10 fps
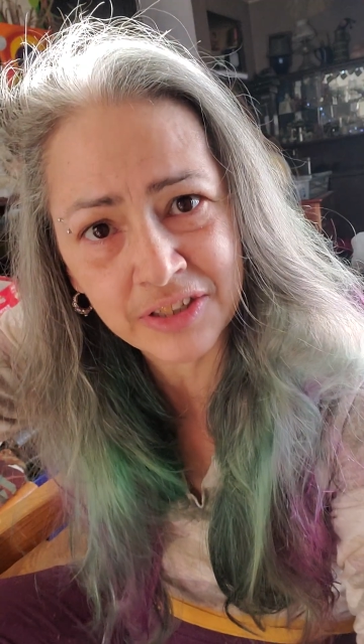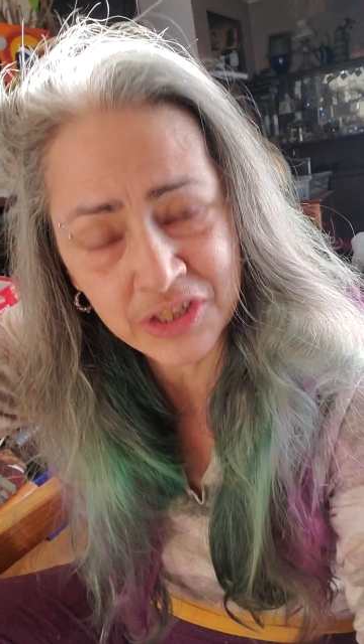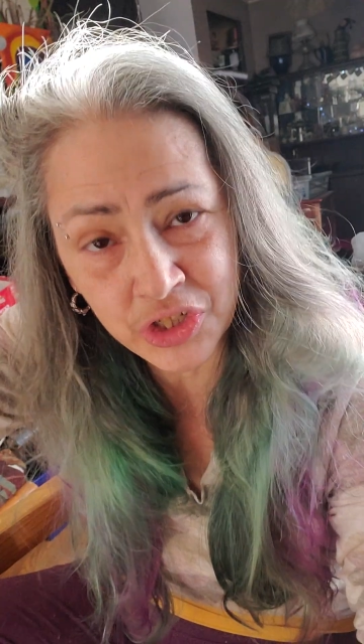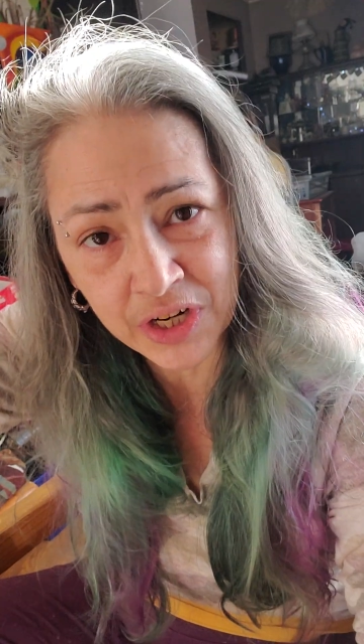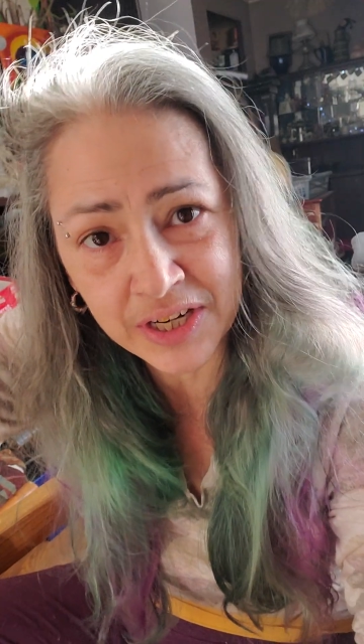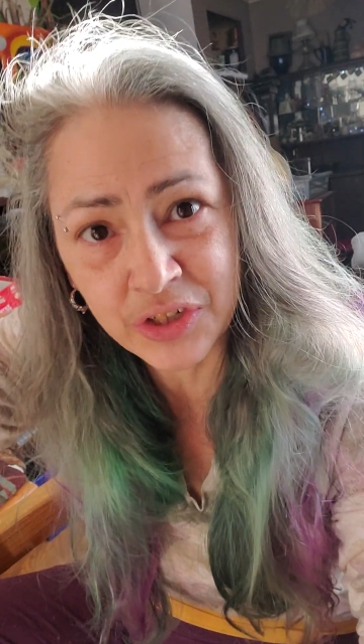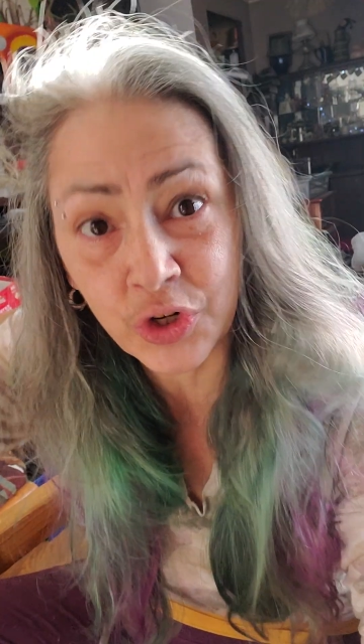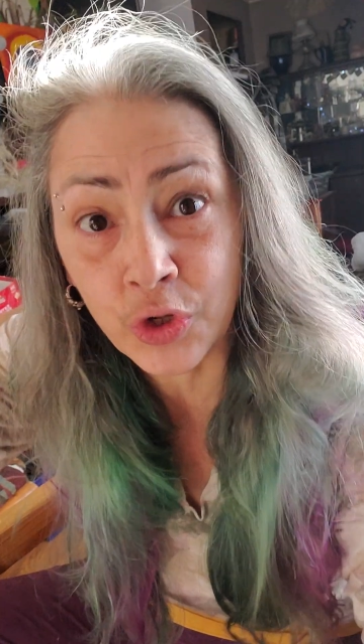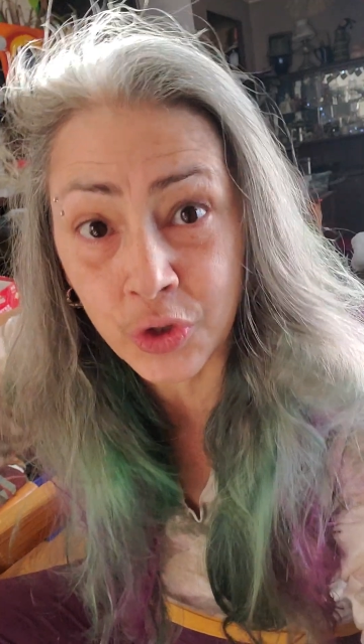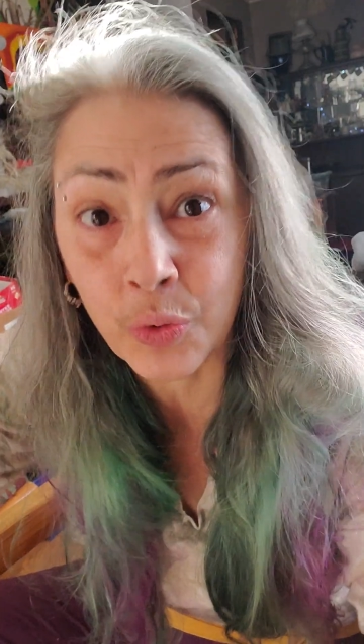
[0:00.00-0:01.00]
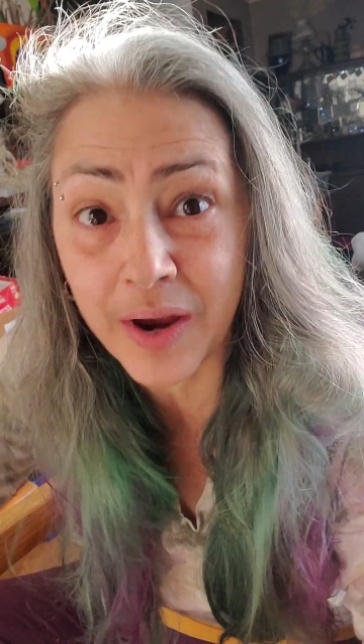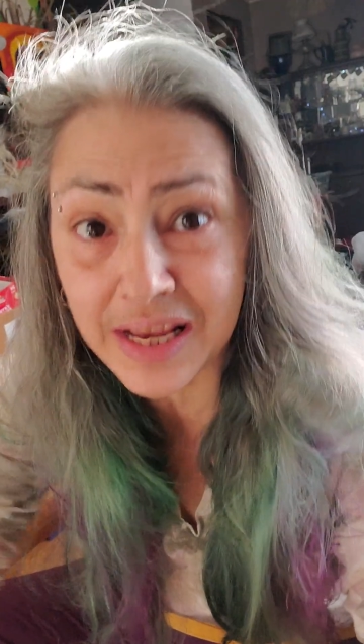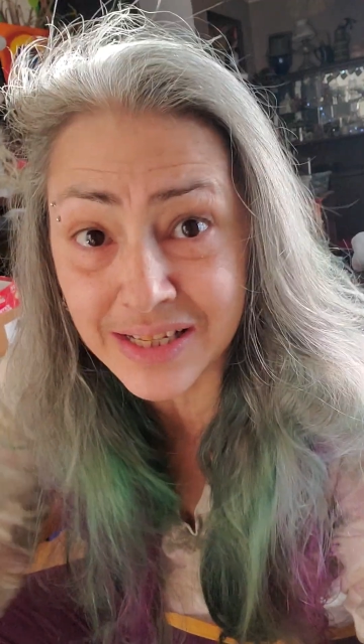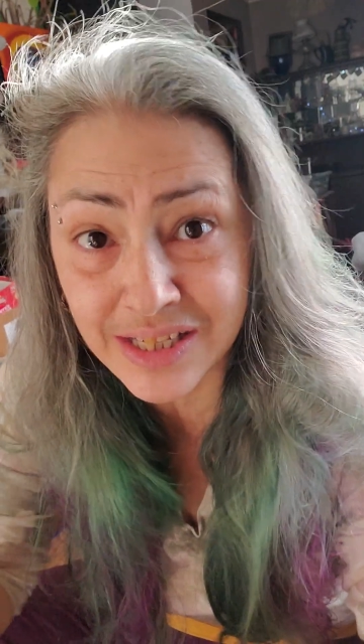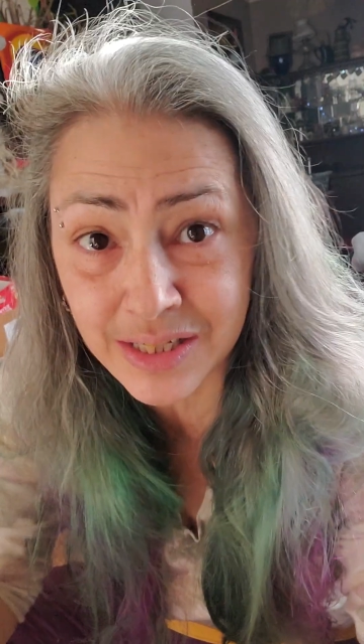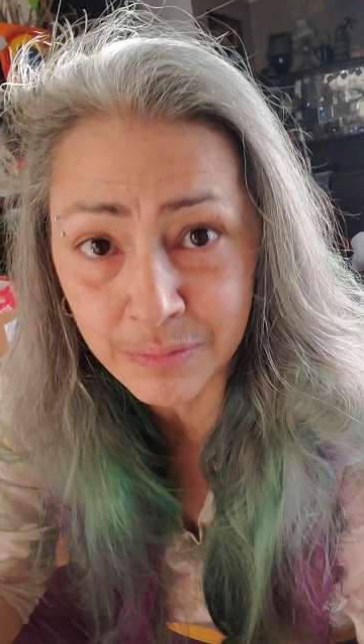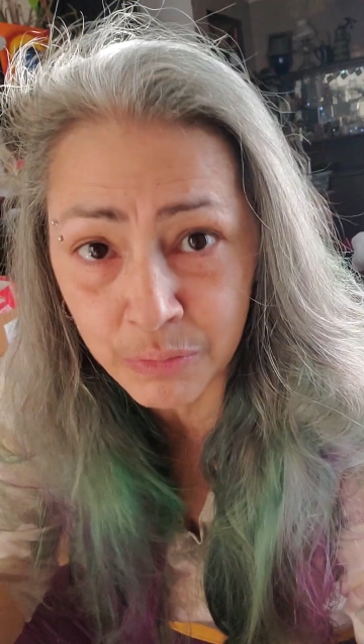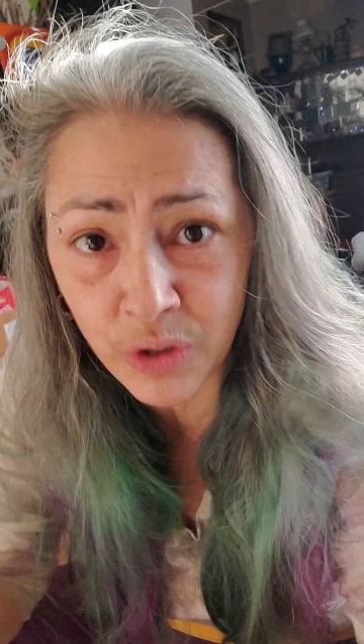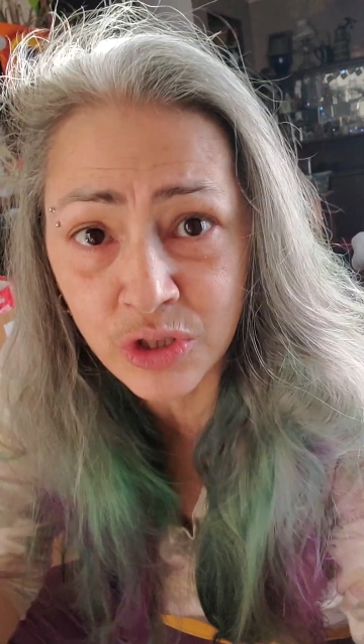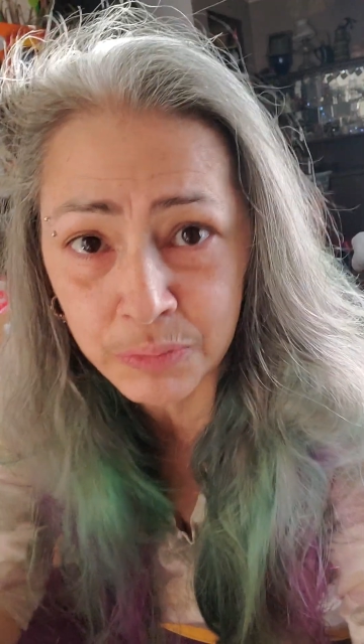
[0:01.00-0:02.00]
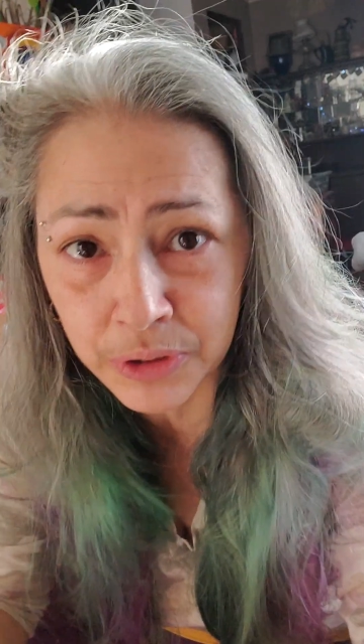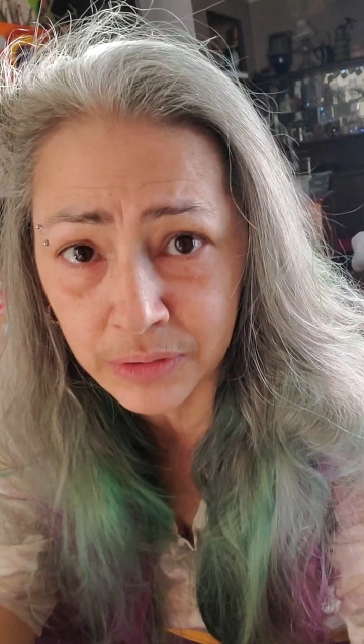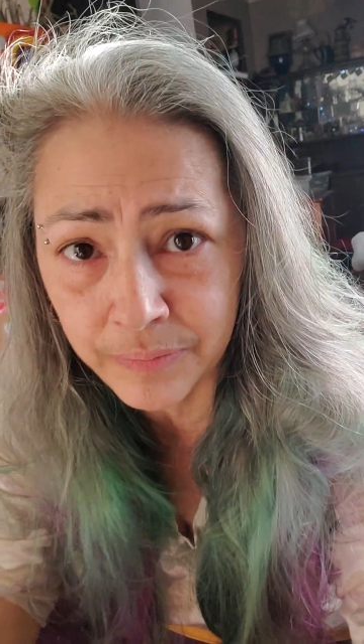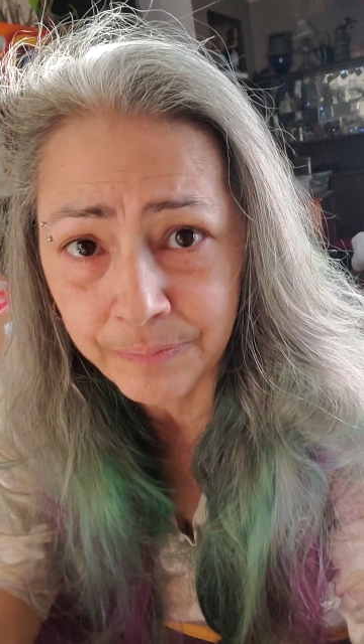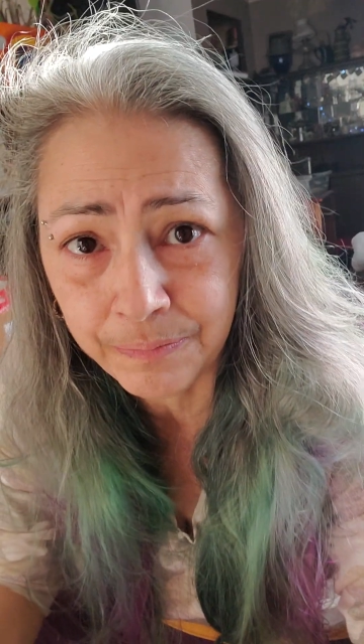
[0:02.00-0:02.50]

the giant earthquakes, multiple,